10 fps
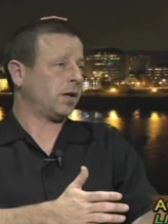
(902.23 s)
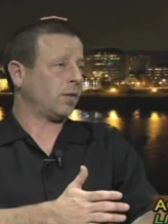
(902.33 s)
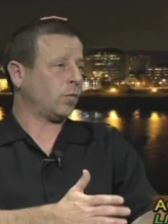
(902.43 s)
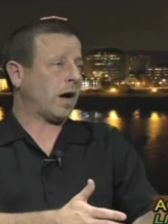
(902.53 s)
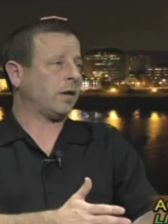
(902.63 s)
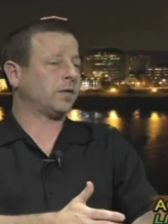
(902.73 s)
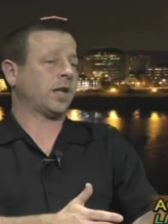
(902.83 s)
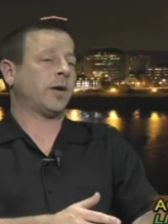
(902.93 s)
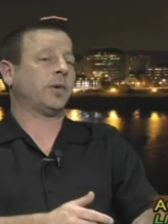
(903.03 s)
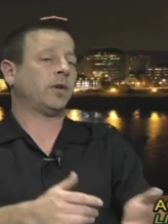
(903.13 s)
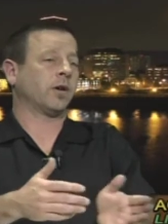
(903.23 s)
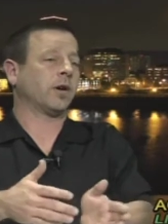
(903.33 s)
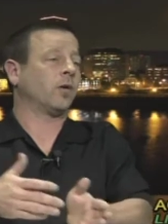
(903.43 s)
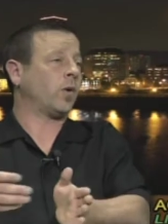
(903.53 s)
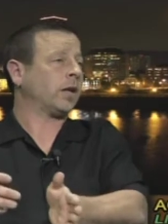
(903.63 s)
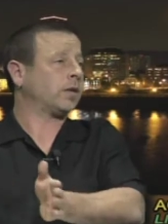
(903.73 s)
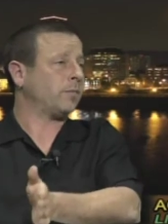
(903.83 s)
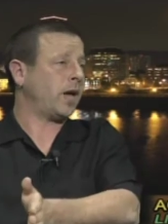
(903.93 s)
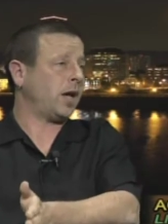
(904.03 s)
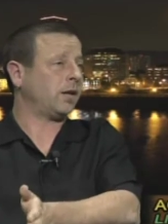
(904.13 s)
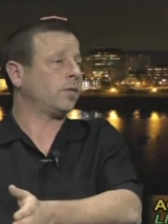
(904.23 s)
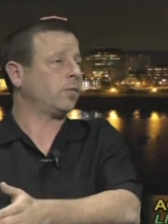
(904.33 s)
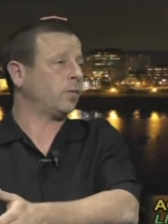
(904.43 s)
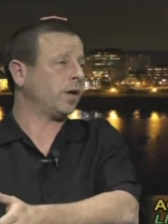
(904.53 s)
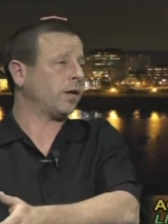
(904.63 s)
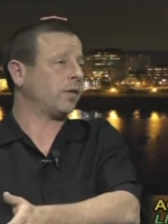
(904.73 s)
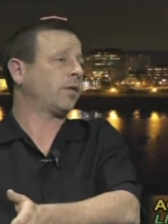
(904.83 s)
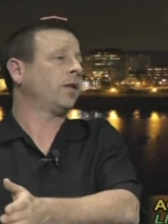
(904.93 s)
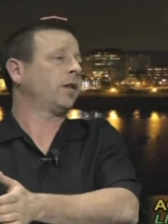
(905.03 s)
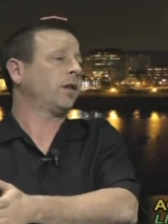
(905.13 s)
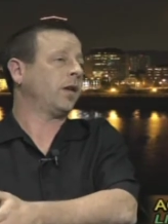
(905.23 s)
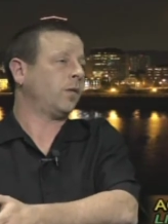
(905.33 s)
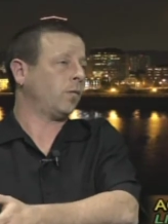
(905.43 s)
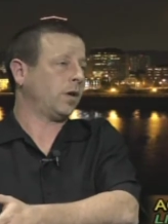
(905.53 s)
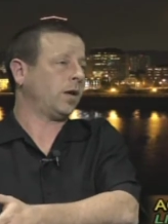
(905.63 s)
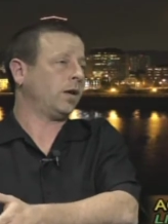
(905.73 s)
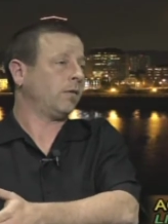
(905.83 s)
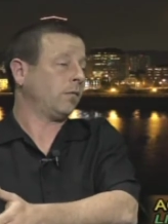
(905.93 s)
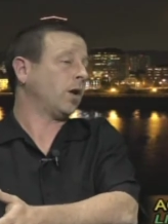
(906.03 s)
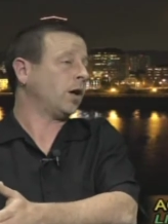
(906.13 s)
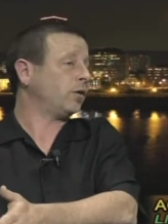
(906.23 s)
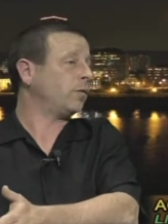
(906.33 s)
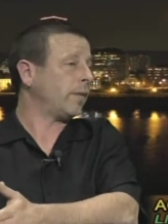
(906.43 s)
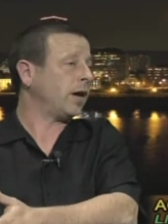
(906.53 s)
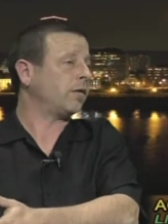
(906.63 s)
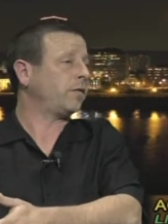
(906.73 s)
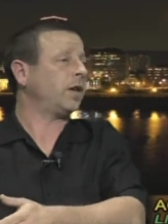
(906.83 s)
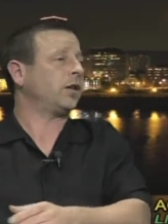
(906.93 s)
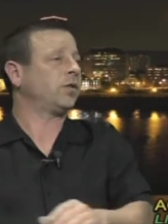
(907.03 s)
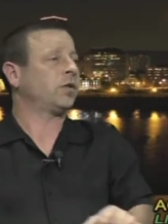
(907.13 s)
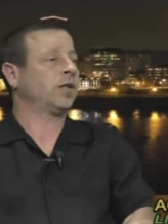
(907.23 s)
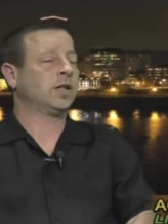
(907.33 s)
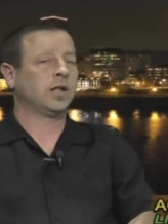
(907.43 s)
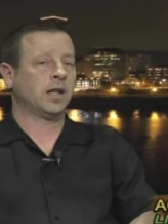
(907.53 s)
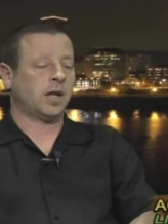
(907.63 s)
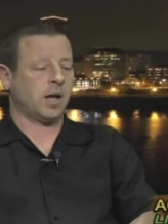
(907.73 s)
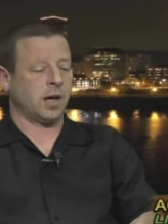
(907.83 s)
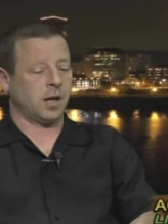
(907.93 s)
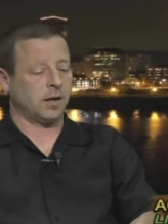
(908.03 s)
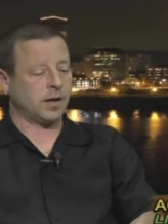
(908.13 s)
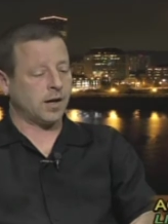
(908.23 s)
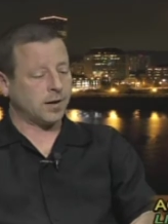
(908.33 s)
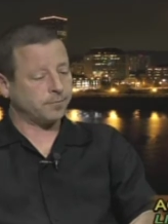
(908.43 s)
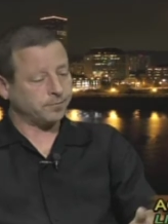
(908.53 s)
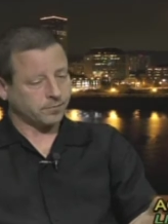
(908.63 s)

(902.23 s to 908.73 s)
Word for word: uh, wild salmon are going to want to mate with a, a larger male fish and um,